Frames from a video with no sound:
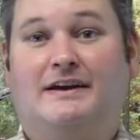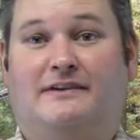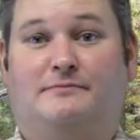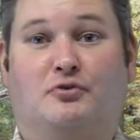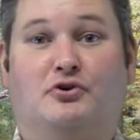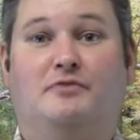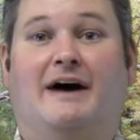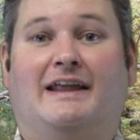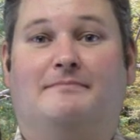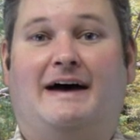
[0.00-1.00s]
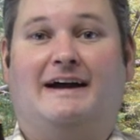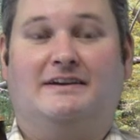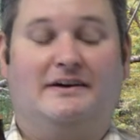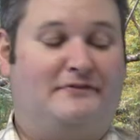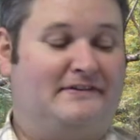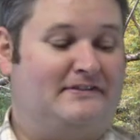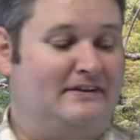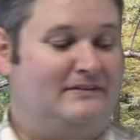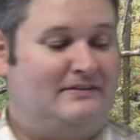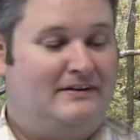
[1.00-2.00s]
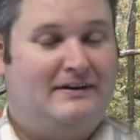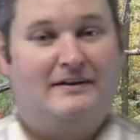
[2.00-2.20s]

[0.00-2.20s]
it's brewed by the magnificent